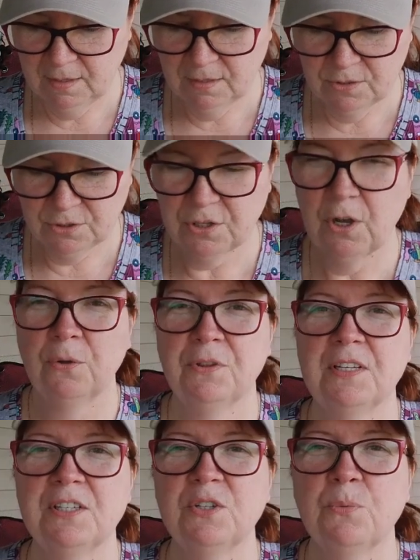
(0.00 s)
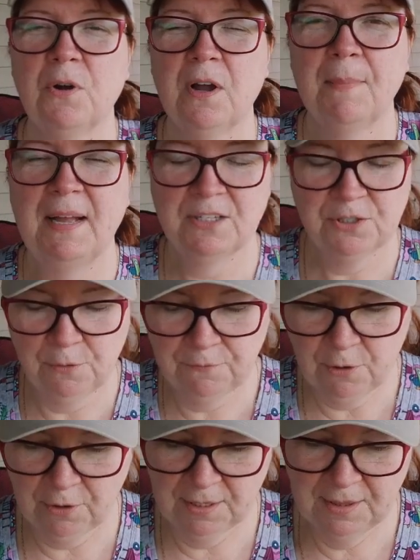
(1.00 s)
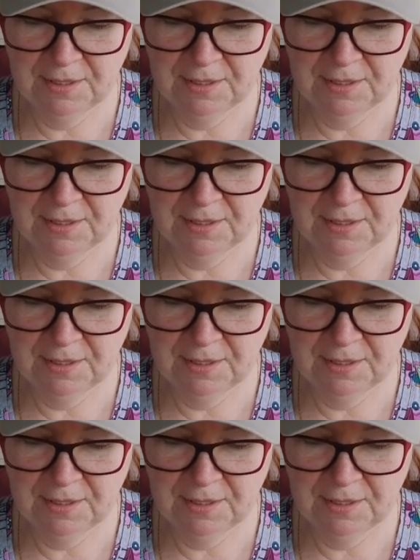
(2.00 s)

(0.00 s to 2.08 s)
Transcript: So this is where I'm at so far. And